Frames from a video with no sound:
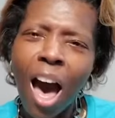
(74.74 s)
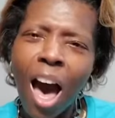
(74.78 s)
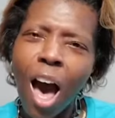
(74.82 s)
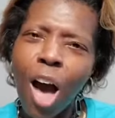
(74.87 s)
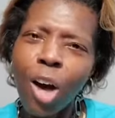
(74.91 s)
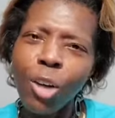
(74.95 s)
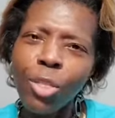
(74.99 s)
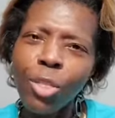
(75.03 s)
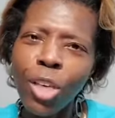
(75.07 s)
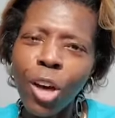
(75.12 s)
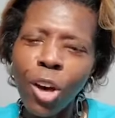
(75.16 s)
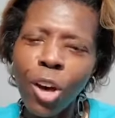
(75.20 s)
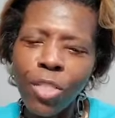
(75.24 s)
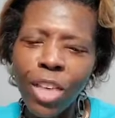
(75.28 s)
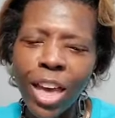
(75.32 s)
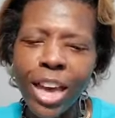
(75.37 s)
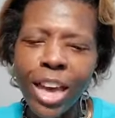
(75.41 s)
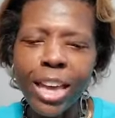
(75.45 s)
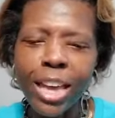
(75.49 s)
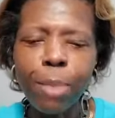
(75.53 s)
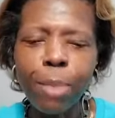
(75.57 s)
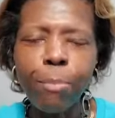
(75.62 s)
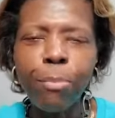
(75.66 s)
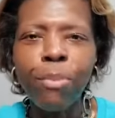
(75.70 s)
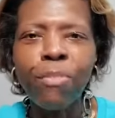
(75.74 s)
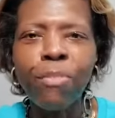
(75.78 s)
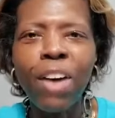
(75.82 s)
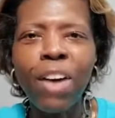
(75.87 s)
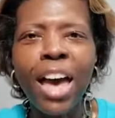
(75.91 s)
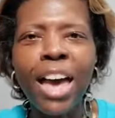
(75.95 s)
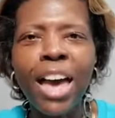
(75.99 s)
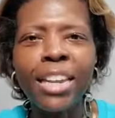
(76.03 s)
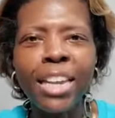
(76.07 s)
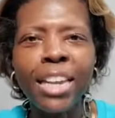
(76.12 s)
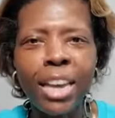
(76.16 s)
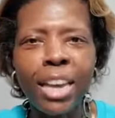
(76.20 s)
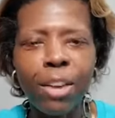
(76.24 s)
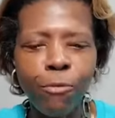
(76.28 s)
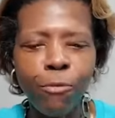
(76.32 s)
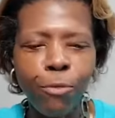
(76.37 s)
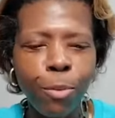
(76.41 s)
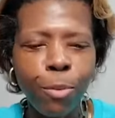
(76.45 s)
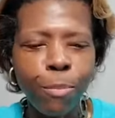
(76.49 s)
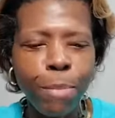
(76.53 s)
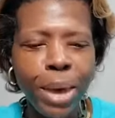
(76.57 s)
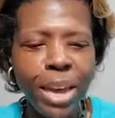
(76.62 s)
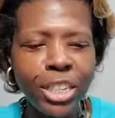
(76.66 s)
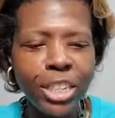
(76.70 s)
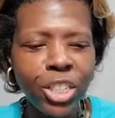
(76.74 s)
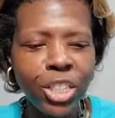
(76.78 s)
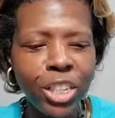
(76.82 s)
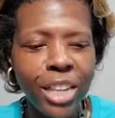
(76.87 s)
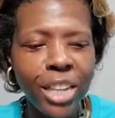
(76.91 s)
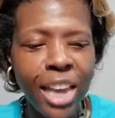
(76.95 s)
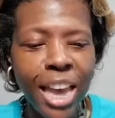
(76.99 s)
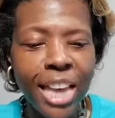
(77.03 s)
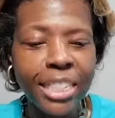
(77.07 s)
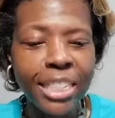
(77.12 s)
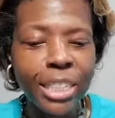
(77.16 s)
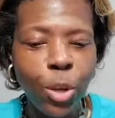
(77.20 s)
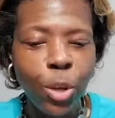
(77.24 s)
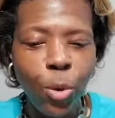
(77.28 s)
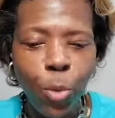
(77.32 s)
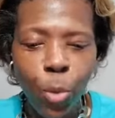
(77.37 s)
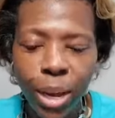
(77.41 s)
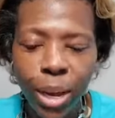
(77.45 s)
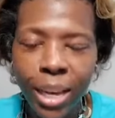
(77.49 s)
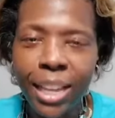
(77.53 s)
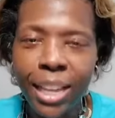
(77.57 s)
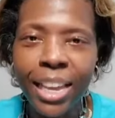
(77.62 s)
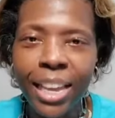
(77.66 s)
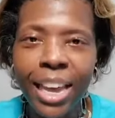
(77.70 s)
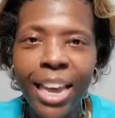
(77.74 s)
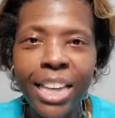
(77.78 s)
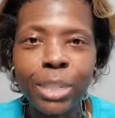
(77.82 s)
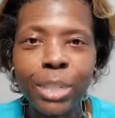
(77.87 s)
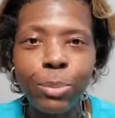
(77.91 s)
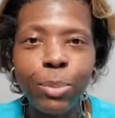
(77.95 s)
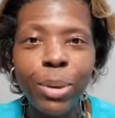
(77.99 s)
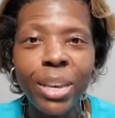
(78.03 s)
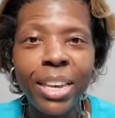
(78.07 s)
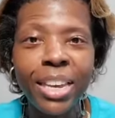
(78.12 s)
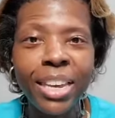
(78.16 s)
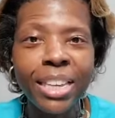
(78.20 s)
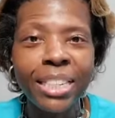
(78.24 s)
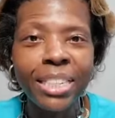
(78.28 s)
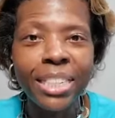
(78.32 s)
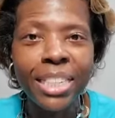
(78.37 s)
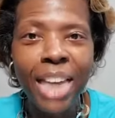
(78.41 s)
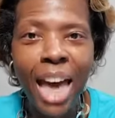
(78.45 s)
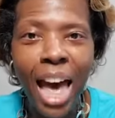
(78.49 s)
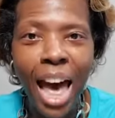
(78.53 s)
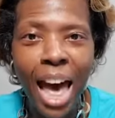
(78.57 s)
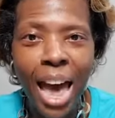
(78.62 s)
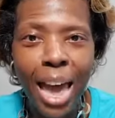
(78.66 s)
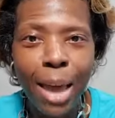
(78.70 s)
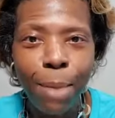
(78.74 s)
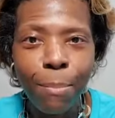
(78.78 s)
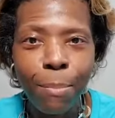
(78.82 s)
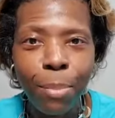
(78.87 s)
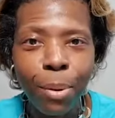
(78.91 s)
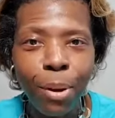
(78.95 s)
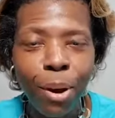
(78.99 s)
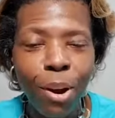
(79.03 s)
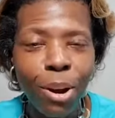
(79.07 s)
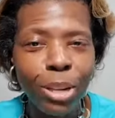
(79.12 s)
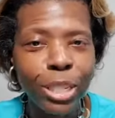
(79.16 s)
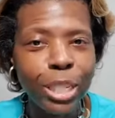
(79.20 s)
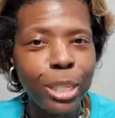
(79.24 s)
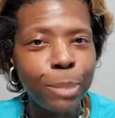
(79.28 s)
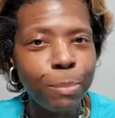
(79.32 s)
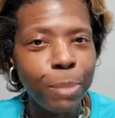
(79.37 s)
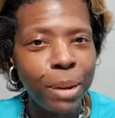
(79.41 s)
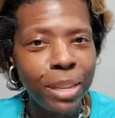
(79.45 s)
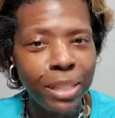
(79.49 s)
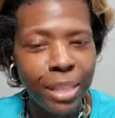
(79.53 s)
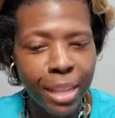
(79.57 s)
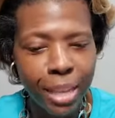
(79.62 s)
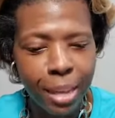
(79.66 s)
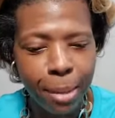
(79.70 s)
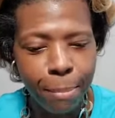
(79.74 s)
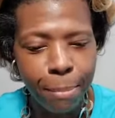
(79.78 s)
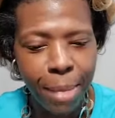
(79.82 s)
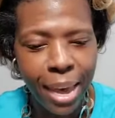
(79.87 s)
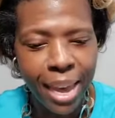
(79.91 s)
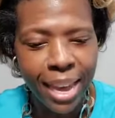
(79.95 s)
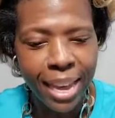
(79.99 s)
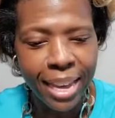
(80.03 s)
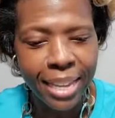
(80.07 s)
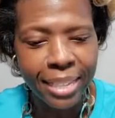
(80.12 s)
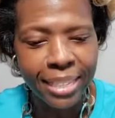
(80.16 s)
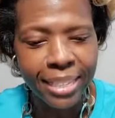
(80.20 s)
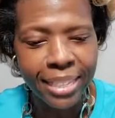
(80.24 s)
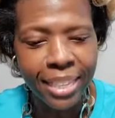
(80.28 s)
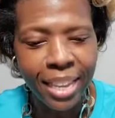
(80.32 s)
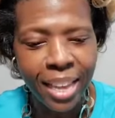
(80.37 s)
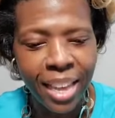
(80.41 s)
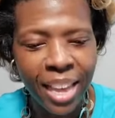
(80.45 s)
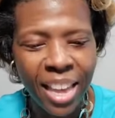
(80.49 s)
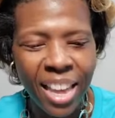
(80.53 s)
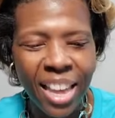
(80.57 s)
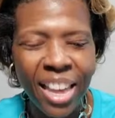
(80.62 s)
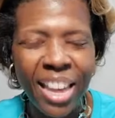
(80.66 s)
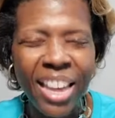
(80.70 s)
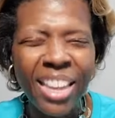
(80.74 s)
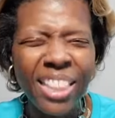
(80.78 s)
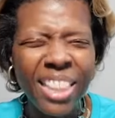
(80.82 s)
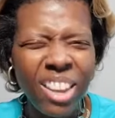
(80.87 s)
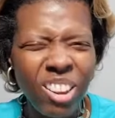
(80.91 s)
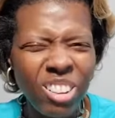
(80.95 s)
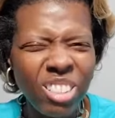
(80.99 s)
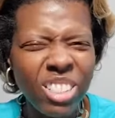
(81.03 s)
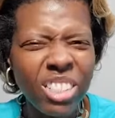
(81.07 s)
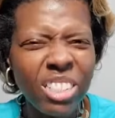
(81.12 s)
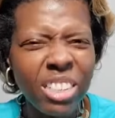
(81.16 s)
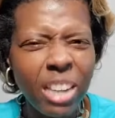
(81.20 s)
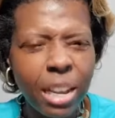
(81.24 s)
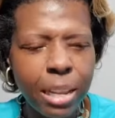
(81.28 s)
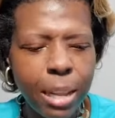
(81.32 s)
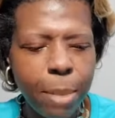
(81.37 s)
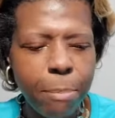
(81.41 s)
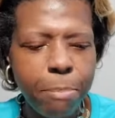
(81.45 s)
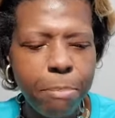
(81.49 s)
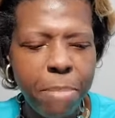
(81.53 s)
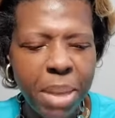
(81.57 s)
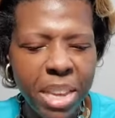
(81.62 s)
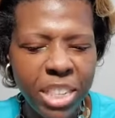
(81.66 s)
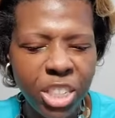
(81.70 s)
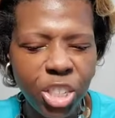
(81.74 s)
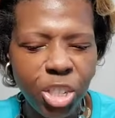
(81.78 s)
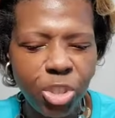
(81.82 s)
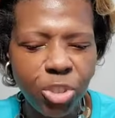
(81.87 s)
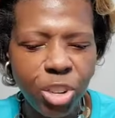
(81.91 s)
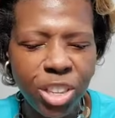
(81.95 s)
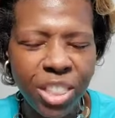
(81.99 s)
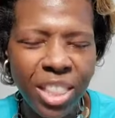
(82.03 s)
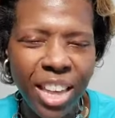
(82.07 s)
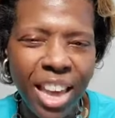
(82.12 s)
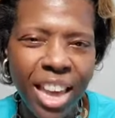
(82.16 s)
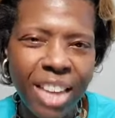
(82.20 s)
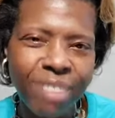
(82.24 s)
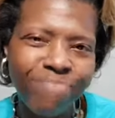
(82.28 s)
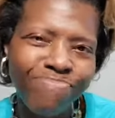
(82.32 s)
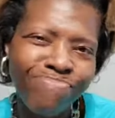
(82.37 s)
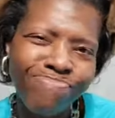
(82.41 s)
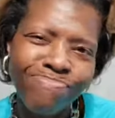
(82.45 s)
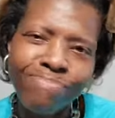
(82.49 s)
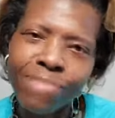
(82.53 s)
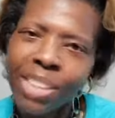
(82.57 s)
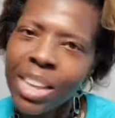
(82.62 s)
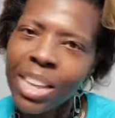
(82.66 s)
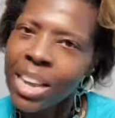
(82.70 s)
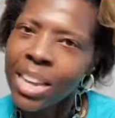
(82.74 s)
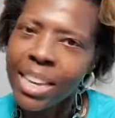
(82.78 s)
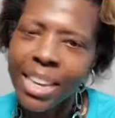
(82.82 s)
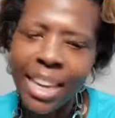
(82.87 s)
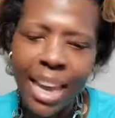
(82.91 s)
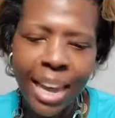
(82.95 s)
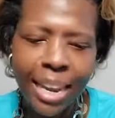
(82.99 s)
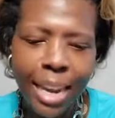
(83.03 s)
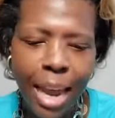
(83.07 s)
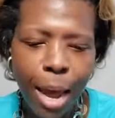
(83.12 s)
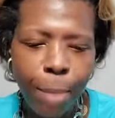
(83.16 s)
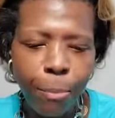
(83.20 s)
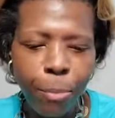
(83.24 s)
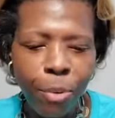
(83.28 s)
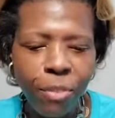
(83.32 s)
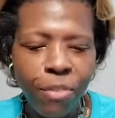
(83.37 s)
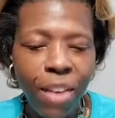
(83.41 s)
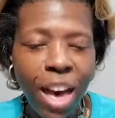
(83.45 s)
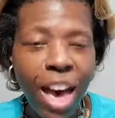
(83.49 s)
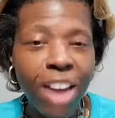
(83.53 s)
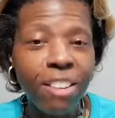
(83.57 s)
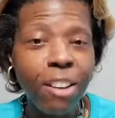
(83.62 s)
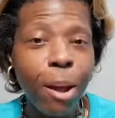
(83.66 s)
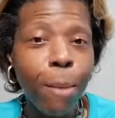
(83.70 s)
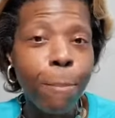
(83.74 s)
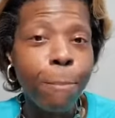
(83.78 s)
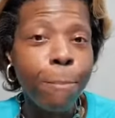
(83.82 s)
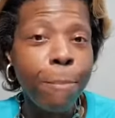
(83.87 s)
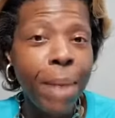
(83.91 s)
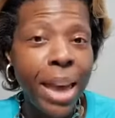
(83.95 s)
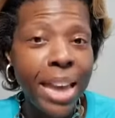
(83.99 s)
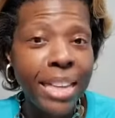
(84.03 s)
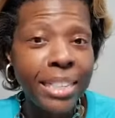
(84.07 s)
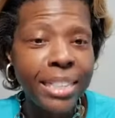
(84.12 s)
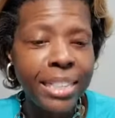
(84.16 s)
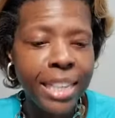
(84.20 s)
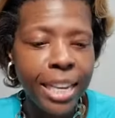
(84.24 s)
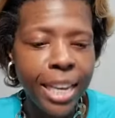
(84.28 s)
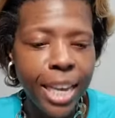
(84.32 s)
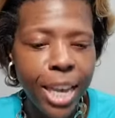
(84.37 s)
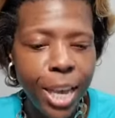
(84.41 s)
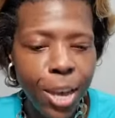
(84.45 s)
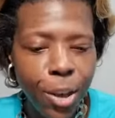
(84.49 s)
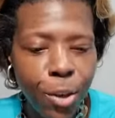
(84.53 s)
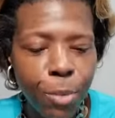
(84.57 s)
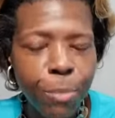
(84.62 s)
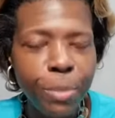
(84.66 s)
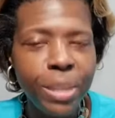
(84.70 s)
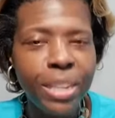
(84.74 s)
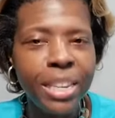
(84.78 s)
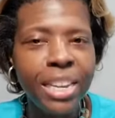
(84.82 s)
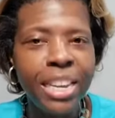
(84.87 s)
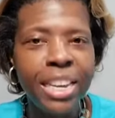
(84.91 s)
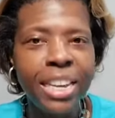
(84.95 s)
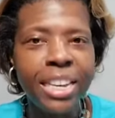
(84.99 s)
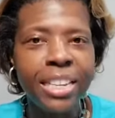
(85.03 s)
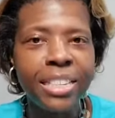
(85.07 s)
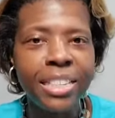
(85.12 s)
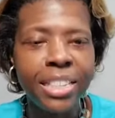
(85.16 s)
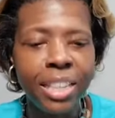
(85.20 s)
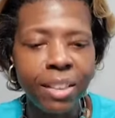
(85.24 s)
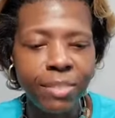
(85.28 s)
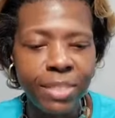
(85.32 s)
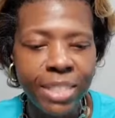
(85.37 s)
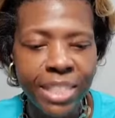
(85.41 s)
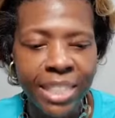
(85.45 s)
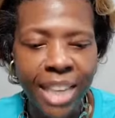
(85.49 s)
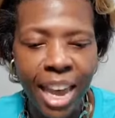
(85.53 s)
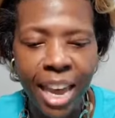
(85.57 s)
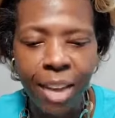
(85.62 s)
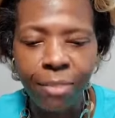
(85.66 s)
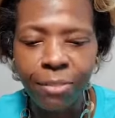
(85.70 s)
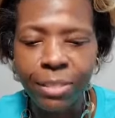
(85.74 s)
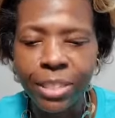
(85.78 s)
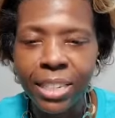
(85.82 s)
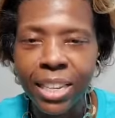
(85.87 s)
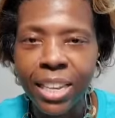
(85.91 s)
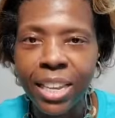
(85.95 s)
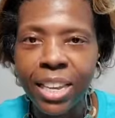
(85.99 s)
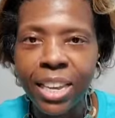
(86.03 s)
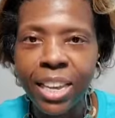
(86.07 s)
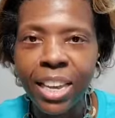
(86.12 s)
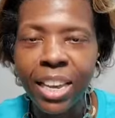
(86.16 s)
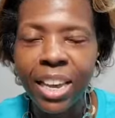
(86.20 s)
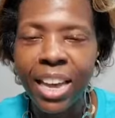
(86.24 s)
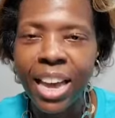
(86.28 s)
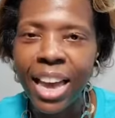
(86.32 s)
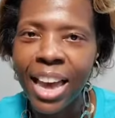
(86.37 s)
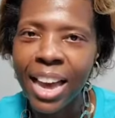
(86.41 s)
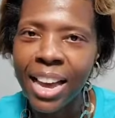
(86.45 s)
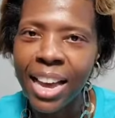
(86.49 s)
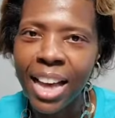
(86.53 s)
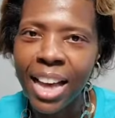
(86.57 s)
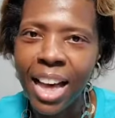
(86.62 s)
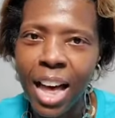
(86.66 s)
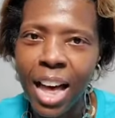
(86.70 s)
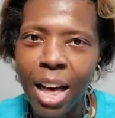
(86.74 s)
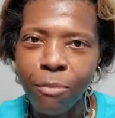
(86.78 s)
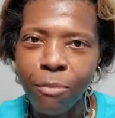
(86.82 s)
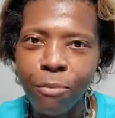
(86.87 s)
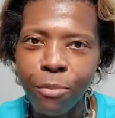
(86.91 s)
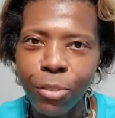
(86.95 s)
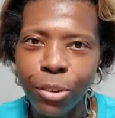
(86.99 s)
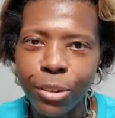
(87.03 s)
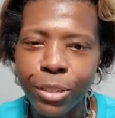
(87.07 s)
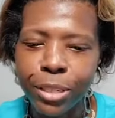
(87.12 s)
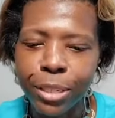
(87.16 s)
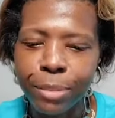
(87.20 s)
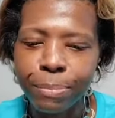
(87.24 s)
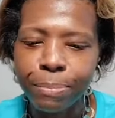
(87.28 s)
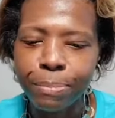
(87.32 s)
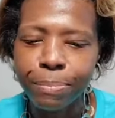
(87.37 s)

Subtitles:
Although they can provide information as quickly as we can type or speak the commands, there's still a mystery that cannot provide our basic human needs of safety and comfort.